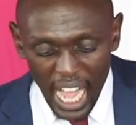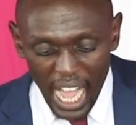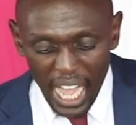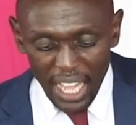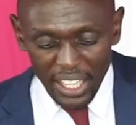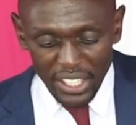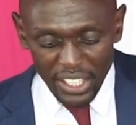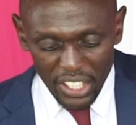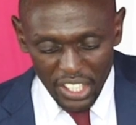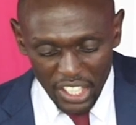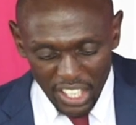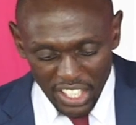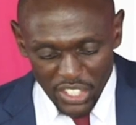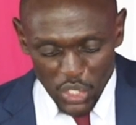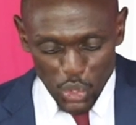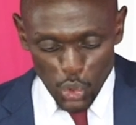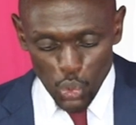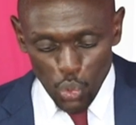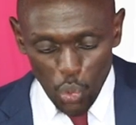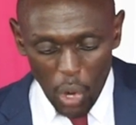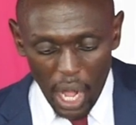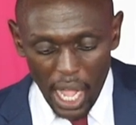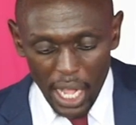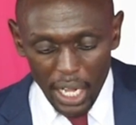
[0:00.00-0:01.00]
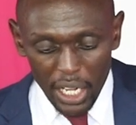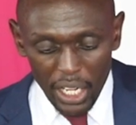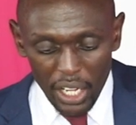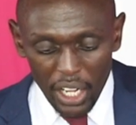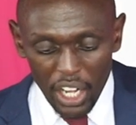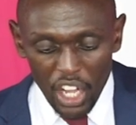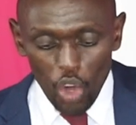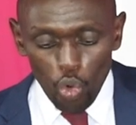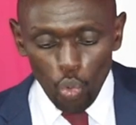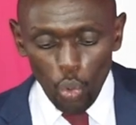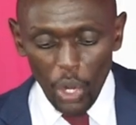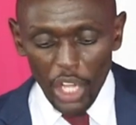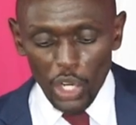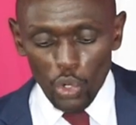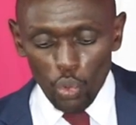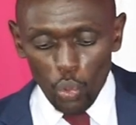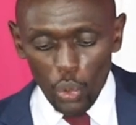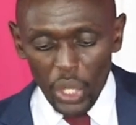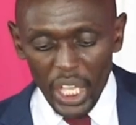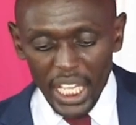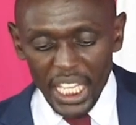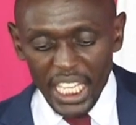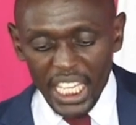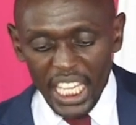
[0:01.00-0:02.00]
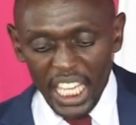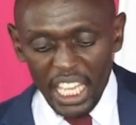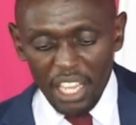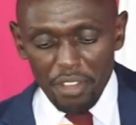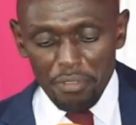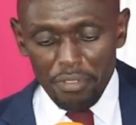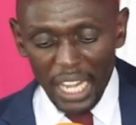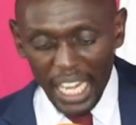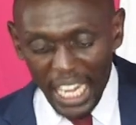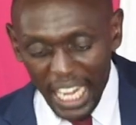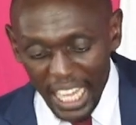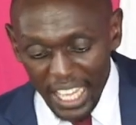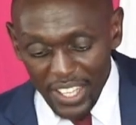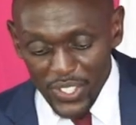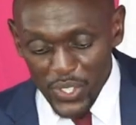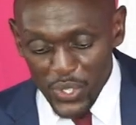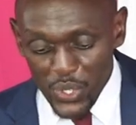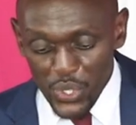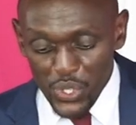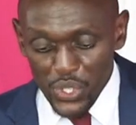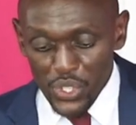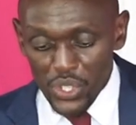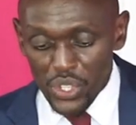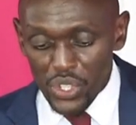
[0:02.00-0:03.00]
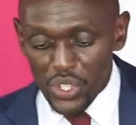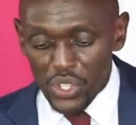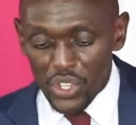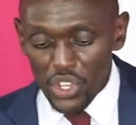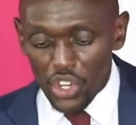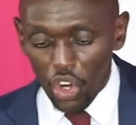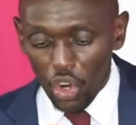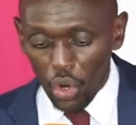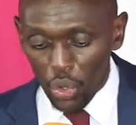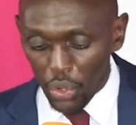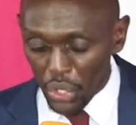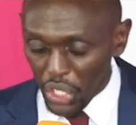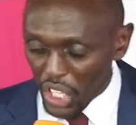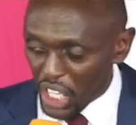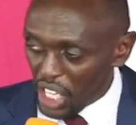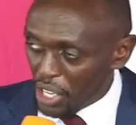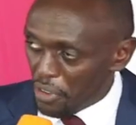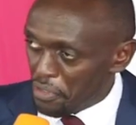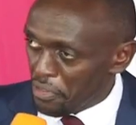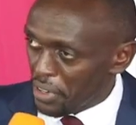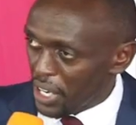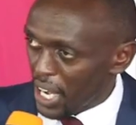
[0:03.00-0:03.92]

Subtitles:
and his work when we give less or give